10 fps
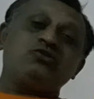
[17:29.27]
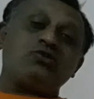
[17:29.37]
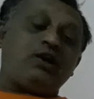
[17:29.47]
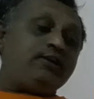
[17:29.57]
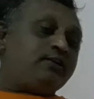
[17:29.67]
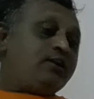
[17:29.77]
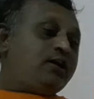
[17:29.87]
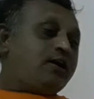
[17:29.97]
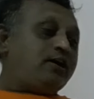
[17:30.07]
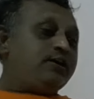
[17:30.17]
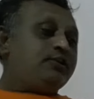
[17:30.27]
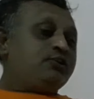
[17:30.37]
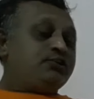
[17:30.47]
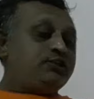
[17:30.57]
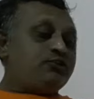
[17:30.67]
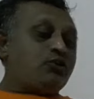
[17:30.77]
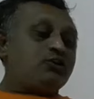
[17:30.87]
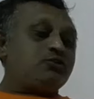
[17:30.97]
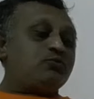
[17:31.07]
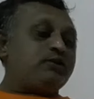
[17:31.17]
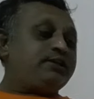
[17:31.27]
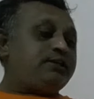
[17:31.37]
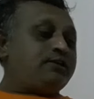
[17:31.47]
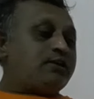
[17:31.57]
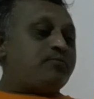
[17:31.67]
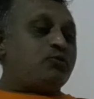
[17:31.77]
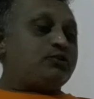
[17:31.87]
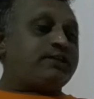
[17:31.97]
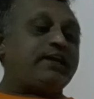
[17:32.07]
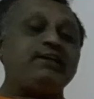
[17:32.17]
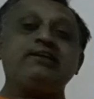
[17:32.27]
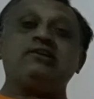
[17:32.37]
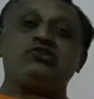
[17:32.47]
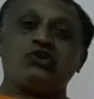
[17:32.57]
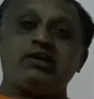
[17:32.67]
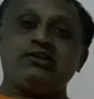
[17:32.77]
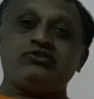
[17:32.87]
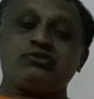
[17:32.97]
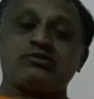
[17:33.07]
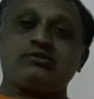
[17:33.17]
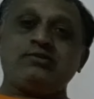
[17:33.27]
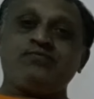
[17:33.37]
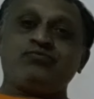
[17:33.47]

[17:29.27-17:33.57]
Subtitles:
So and I need not to worry about technical challenges,